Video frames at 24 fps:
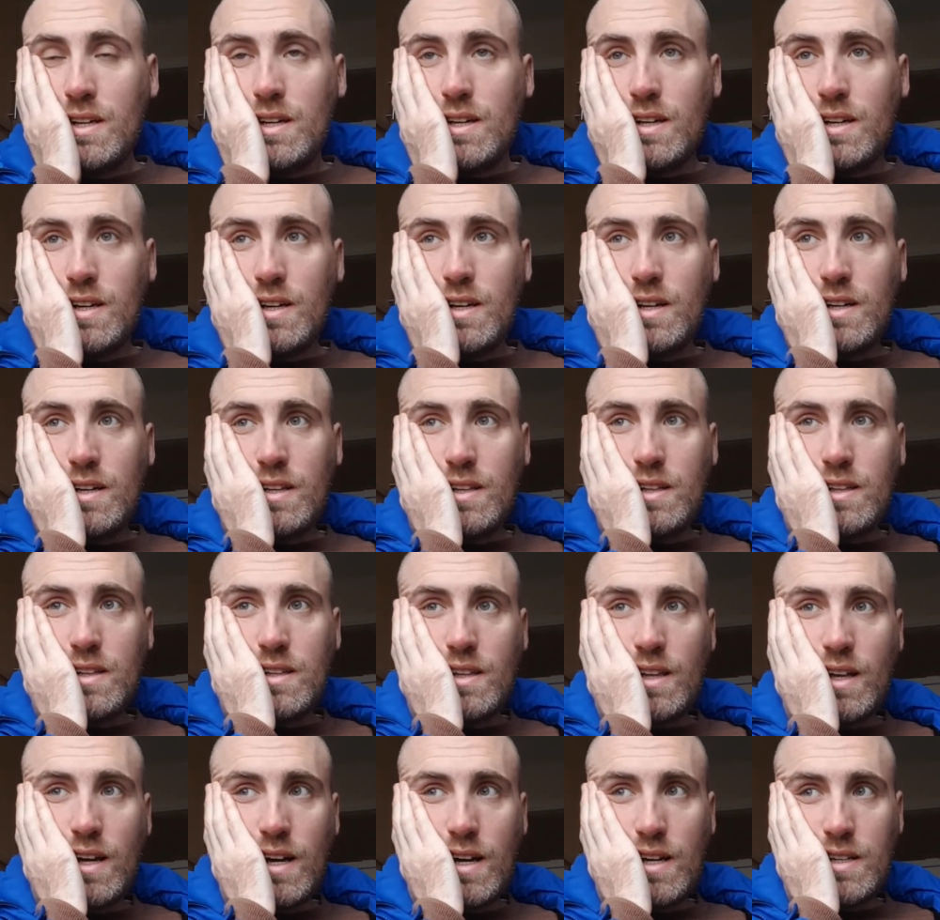there
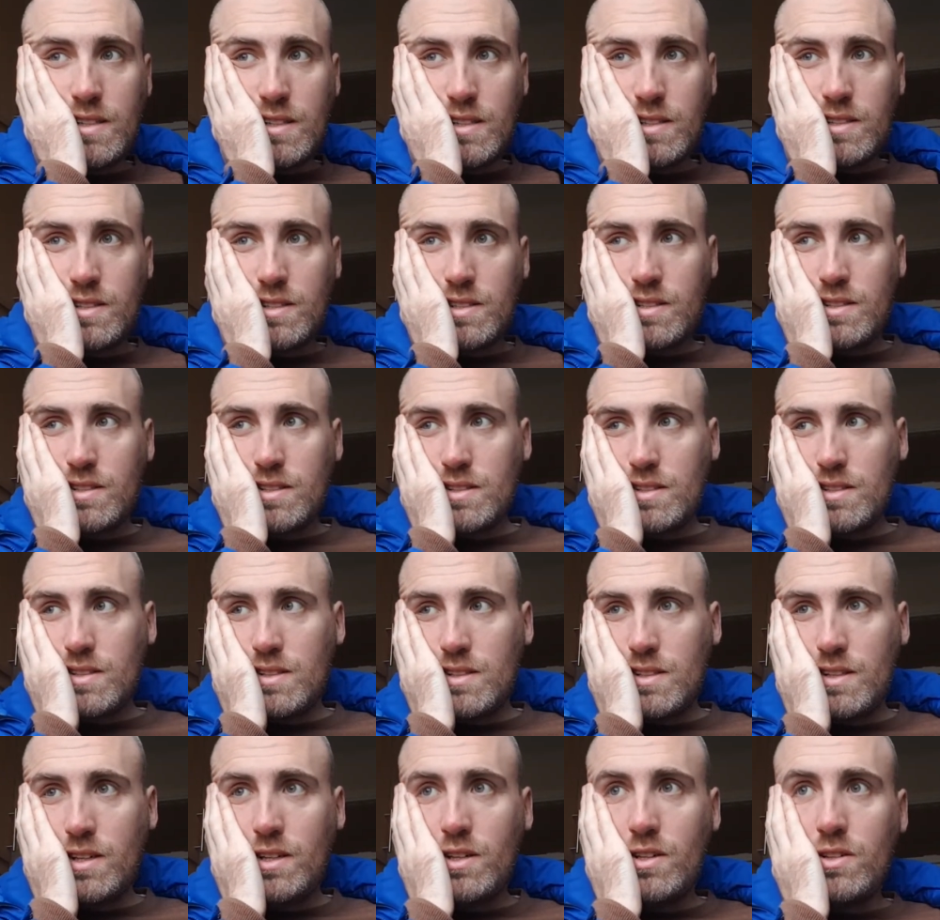
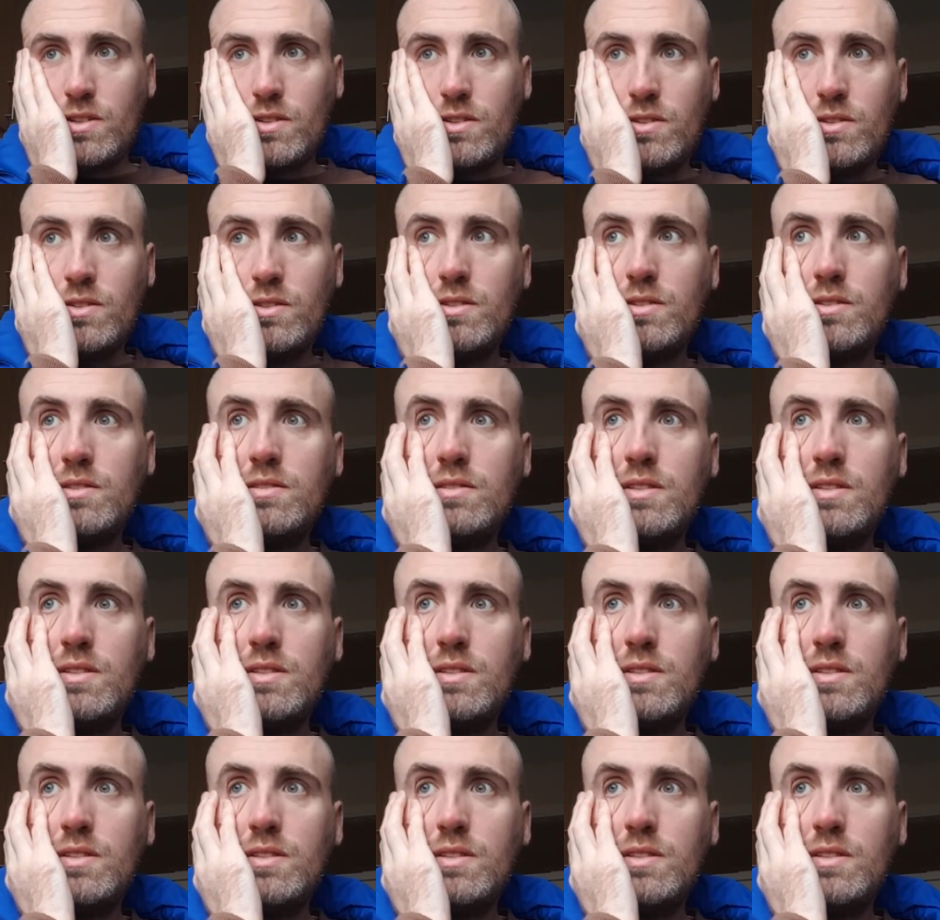you go.